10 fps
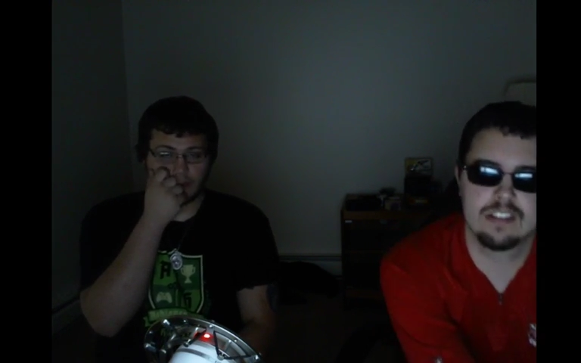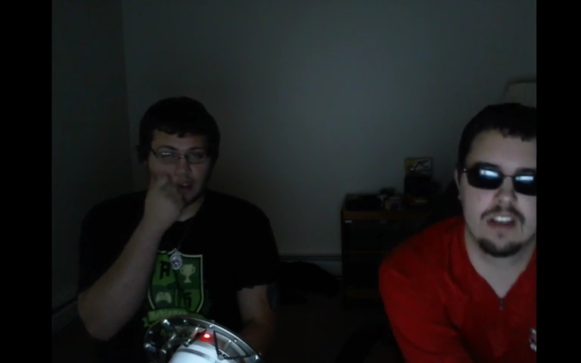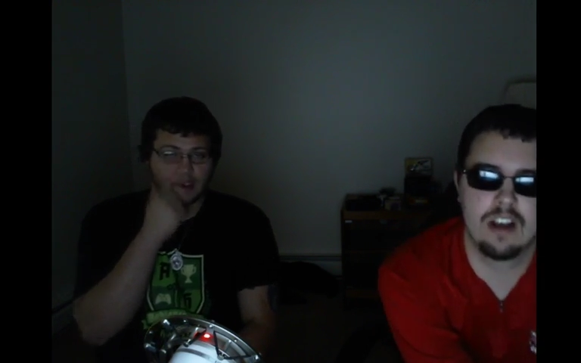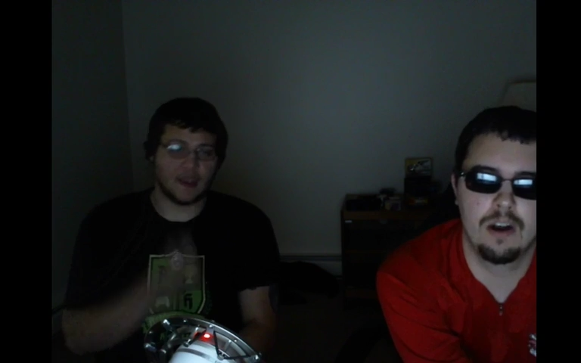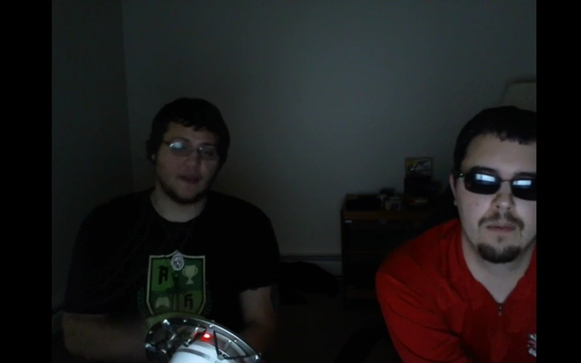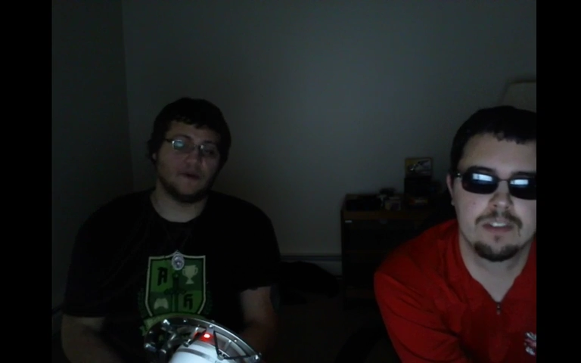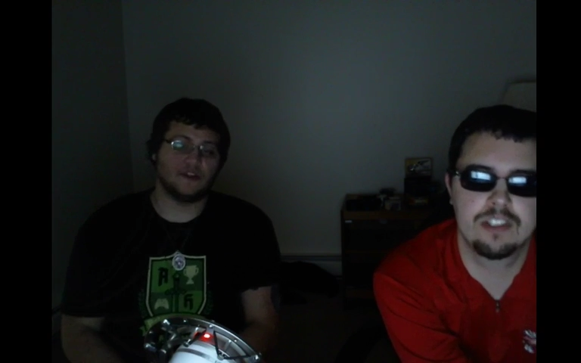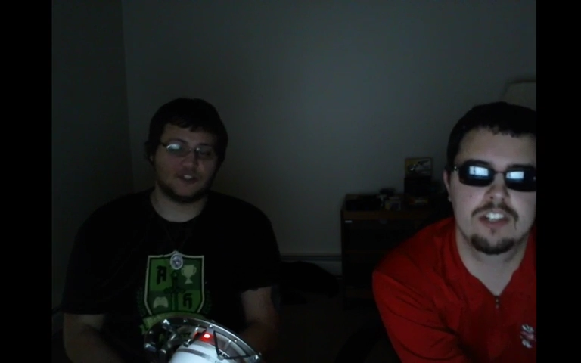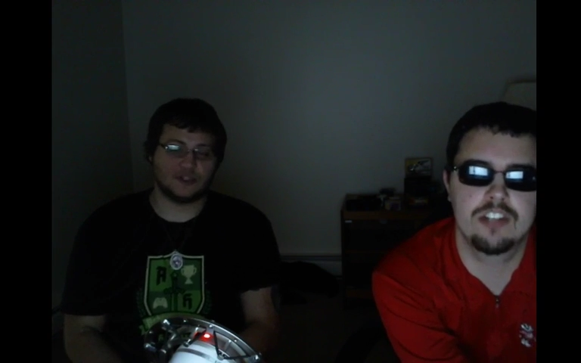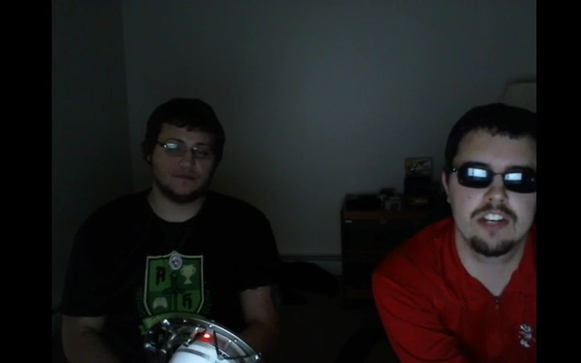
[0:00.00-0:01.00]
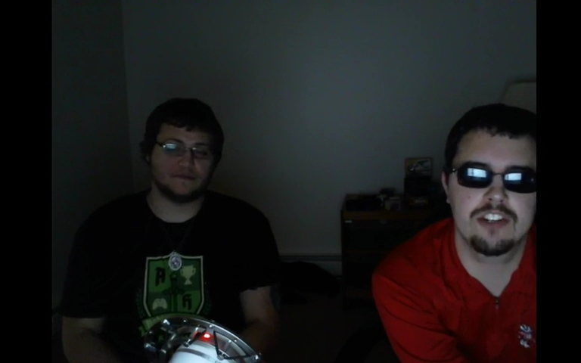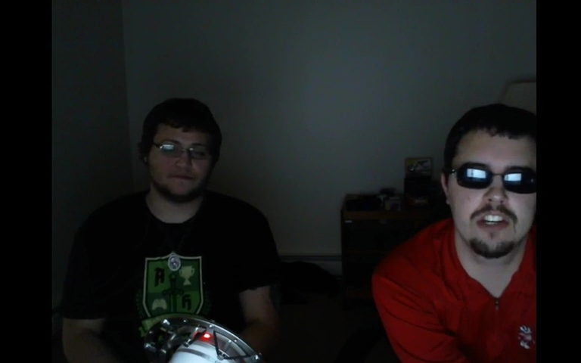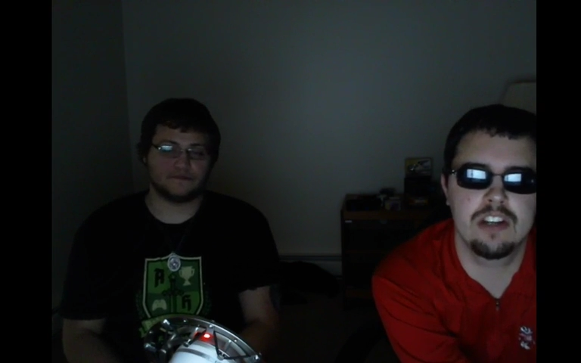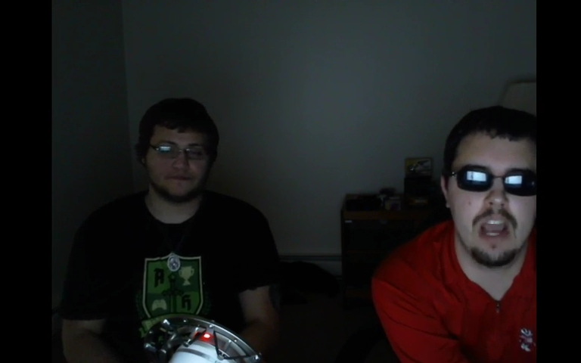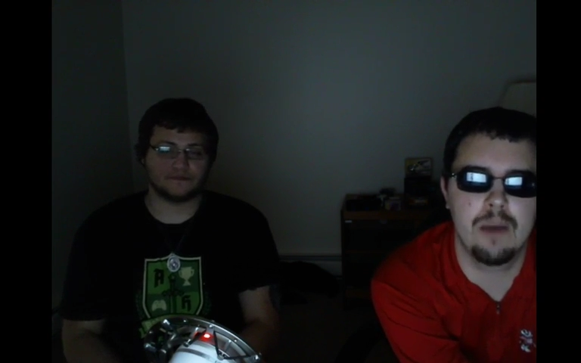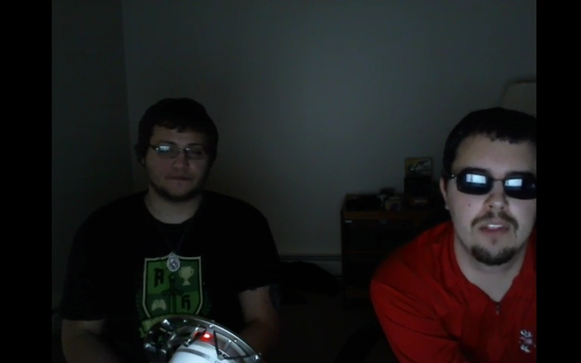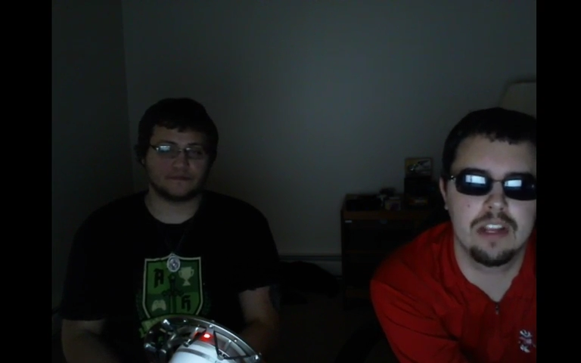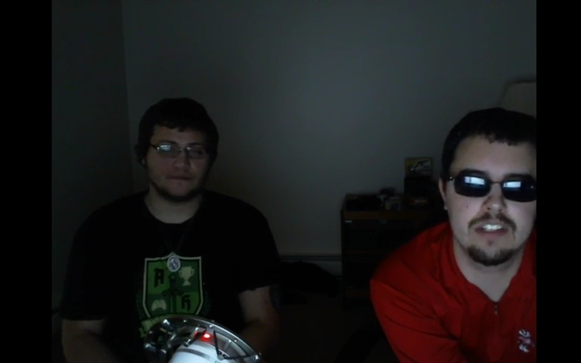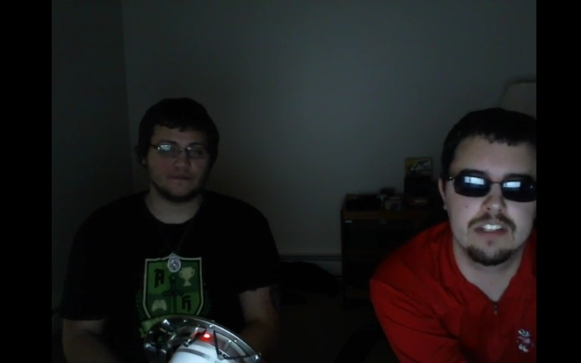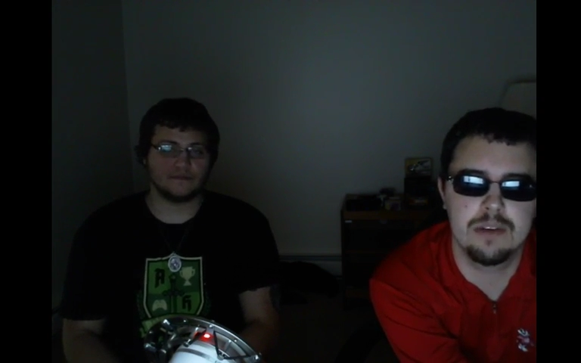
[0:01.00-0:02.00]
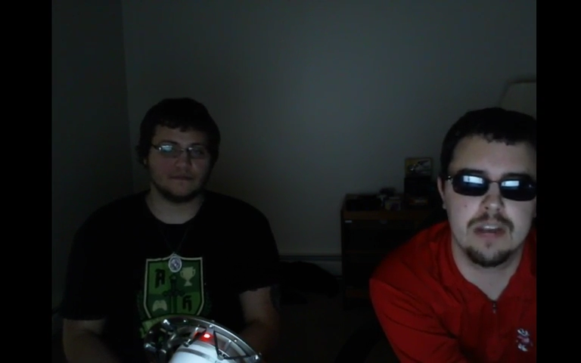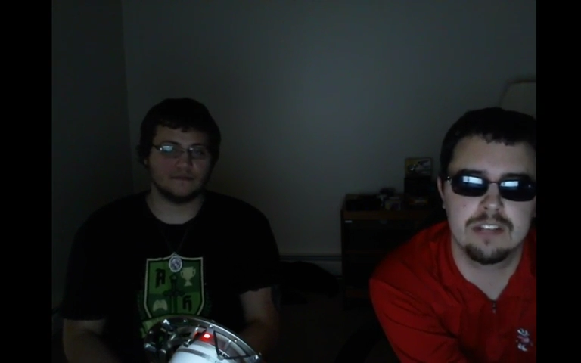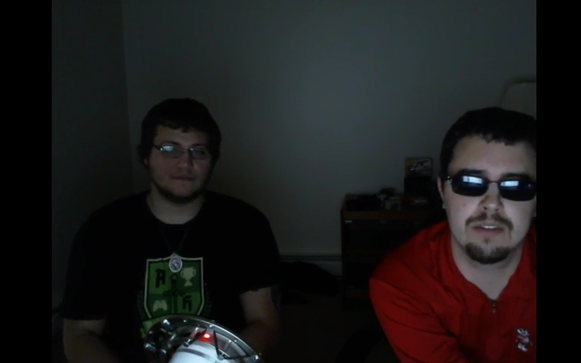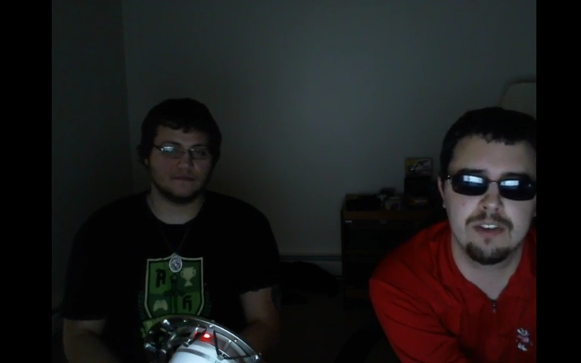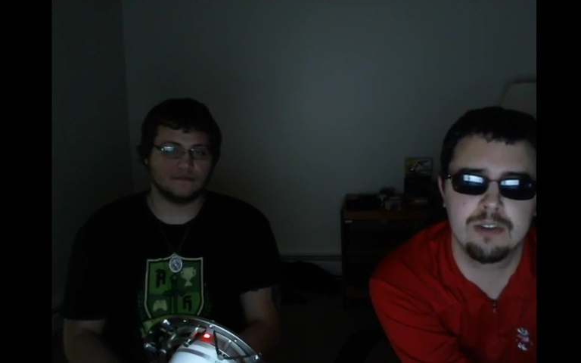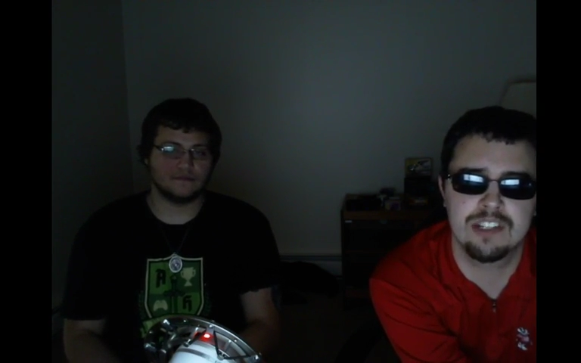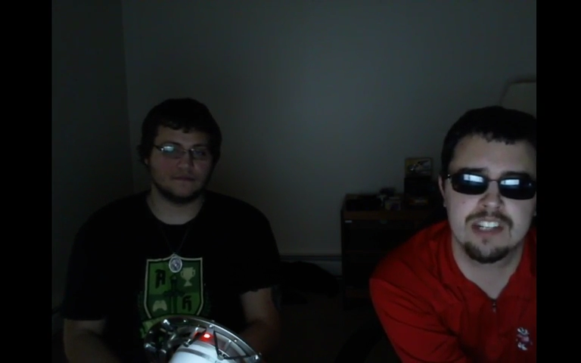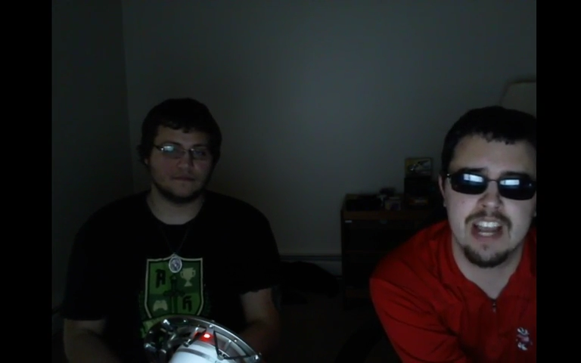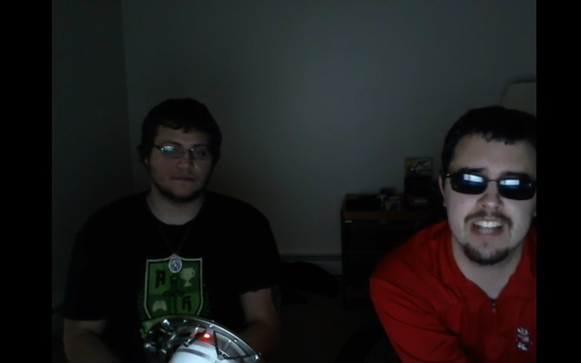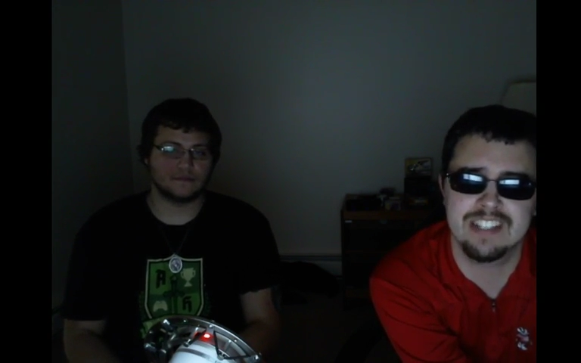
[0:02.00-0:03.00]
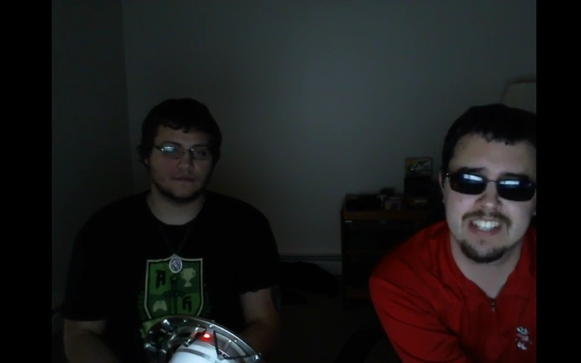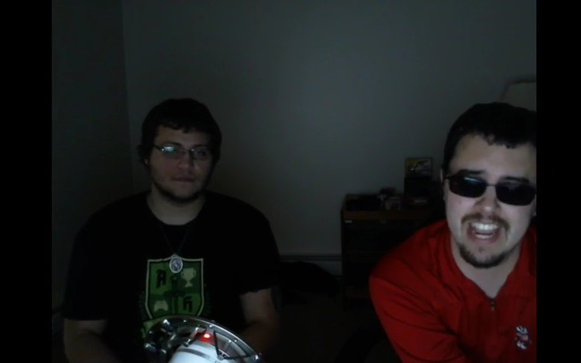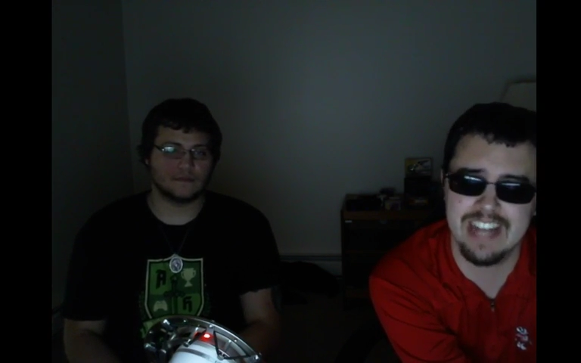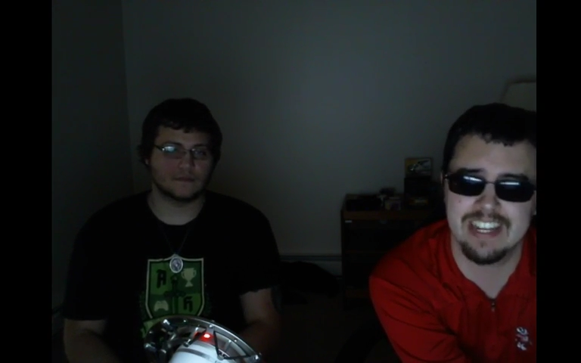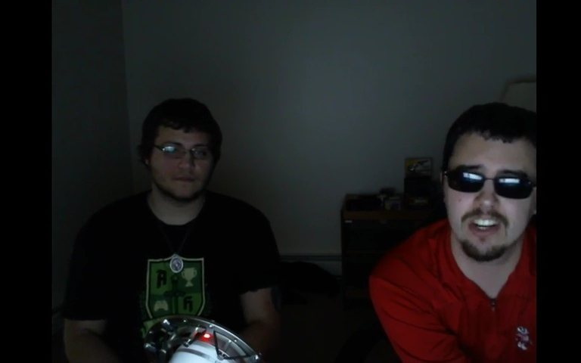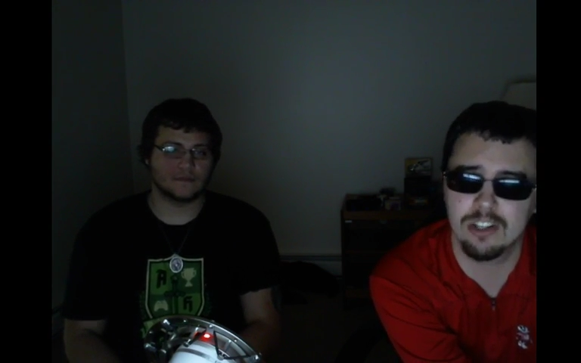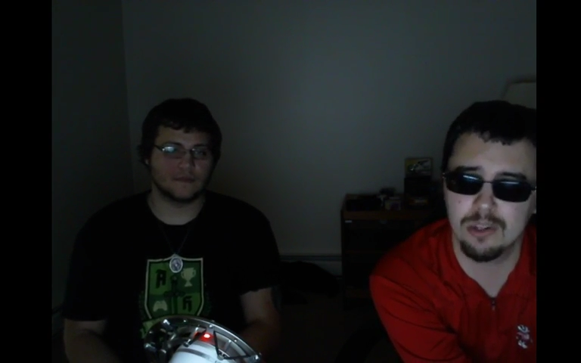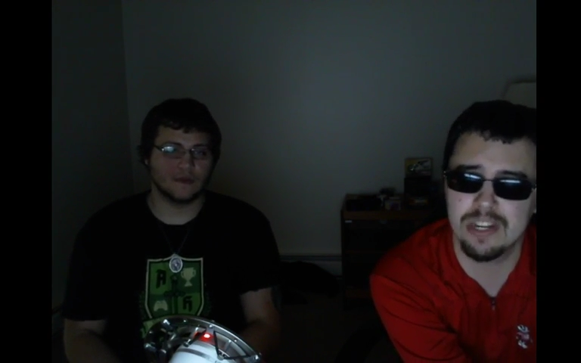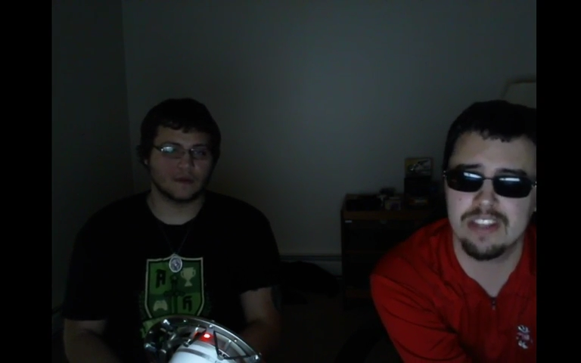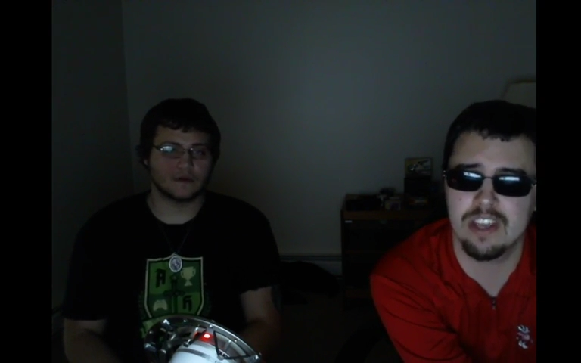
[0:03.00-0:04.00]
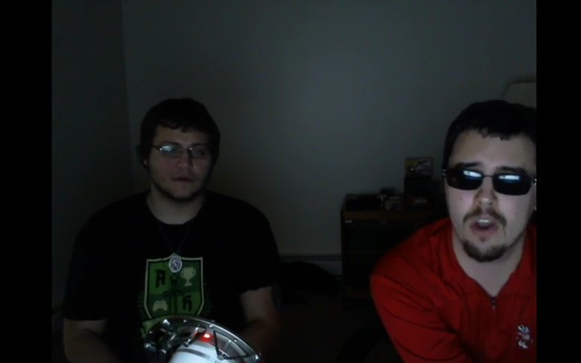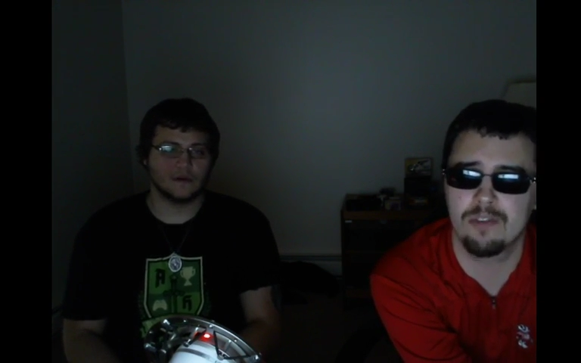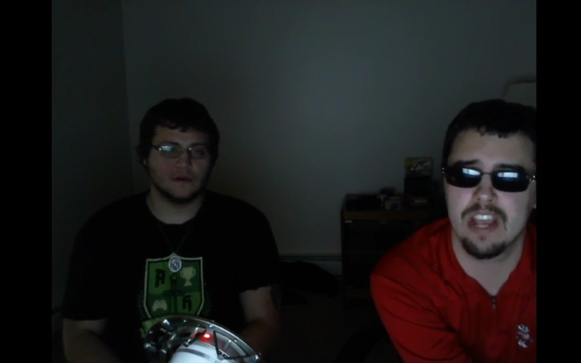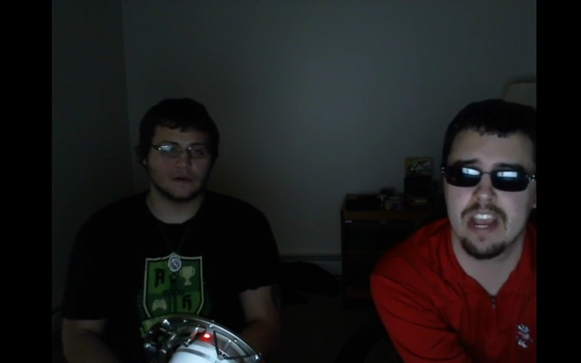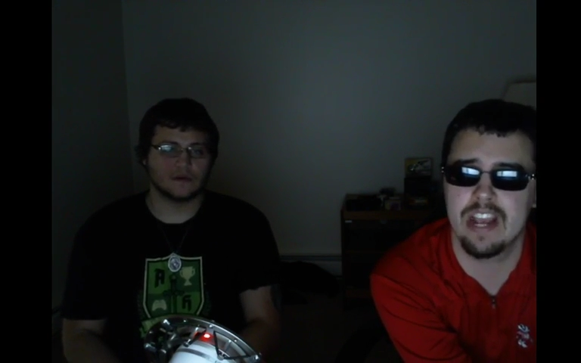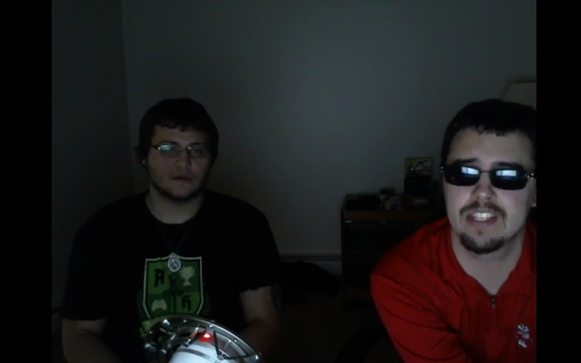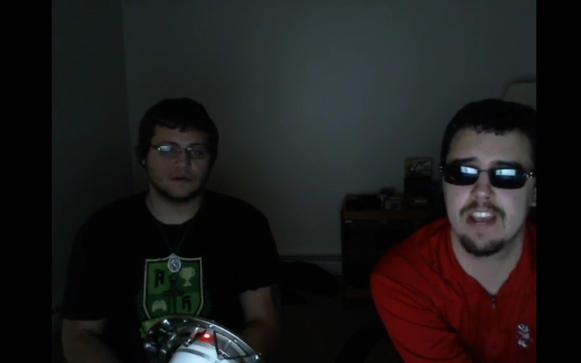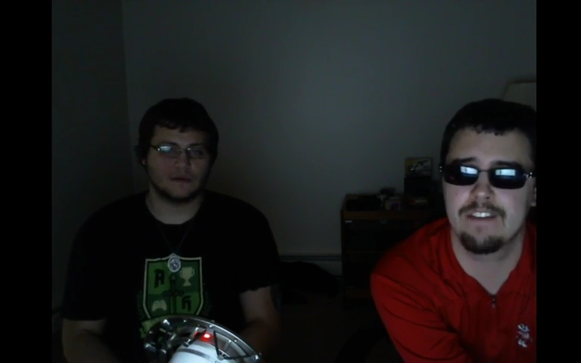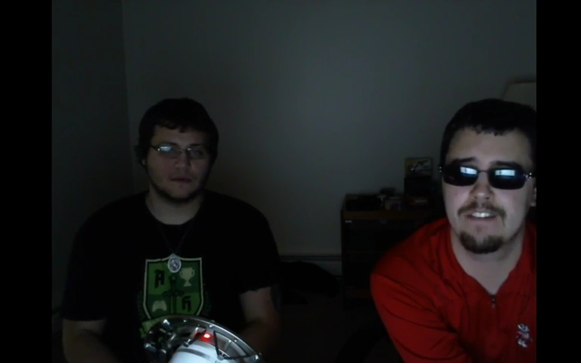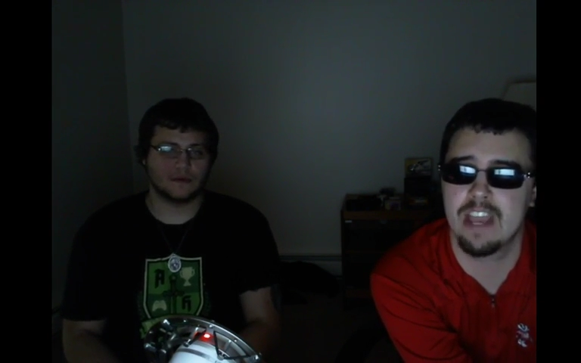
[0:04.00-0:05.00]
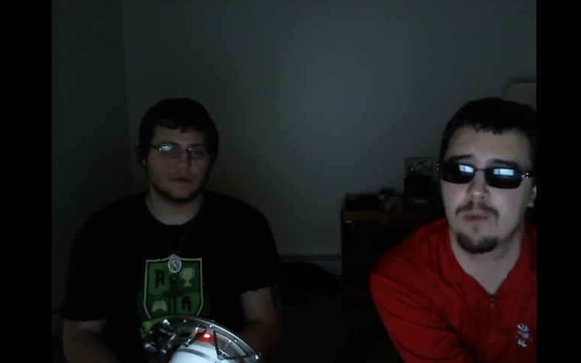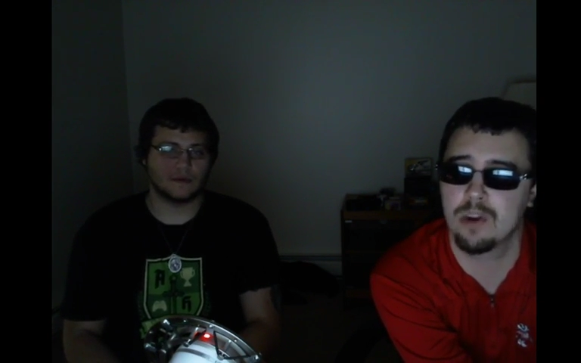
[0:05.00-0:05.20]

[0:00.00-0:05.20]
Speaker 1: Um, yeah, which... Suggestion: I would like to see you guys review Steins Gate, including the OVAs, if they would